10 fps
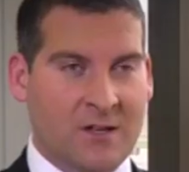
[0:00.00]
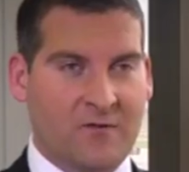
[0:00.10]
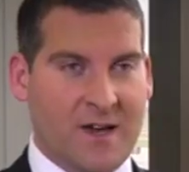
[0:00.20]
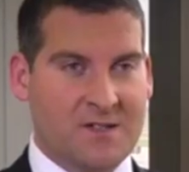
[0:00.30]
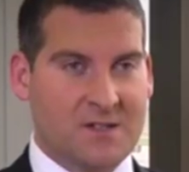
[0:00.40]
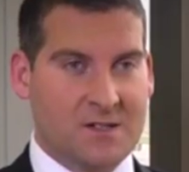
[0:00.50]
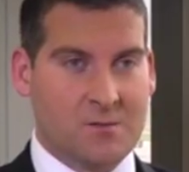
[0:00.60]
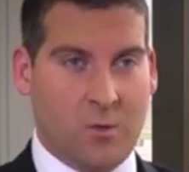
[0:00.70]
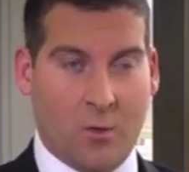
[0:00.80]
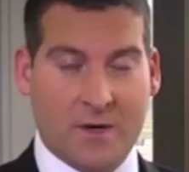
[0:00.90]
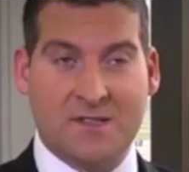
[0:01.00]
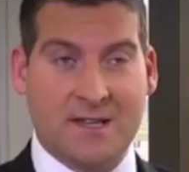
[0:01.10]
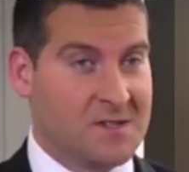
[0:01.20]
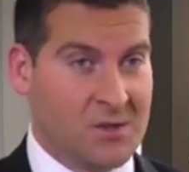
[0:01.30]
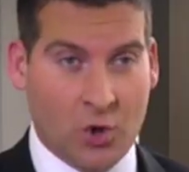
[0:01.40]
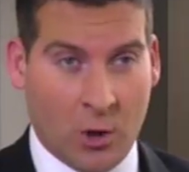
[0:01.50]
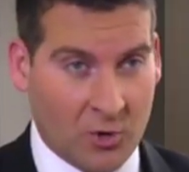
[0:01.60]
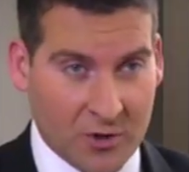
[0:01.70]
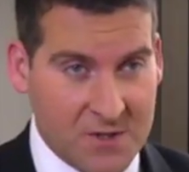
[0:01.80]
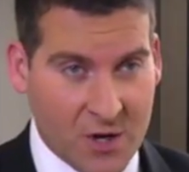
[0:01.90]
investors what we see as a normal
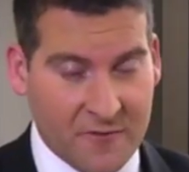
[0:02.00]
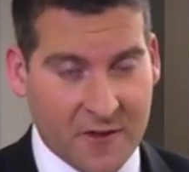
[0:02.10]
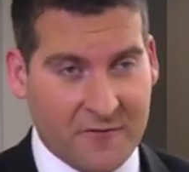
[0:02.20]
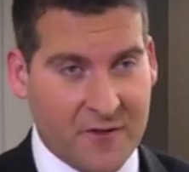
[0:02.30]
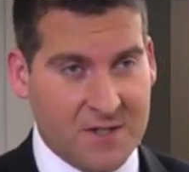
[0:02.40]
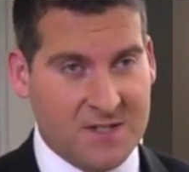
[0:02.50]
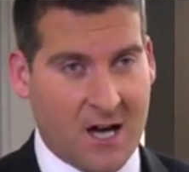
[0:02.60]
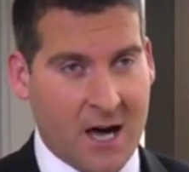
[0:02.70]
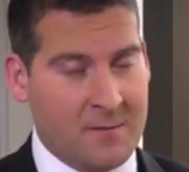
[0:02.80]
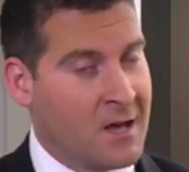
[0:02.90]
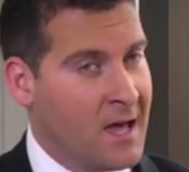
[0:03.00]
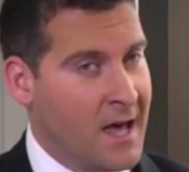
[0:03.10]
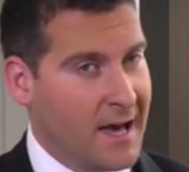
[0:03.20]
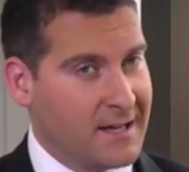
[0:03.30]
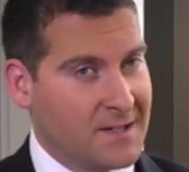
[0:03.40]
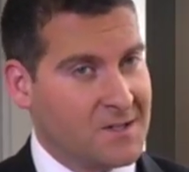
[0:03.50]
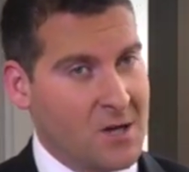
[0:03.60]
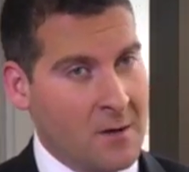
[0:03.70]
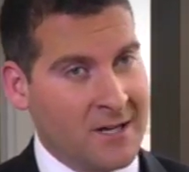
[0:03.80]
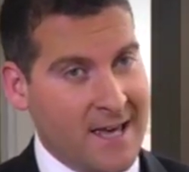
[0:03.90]
return for the first time, and yet
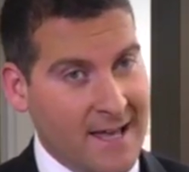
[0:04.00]
so many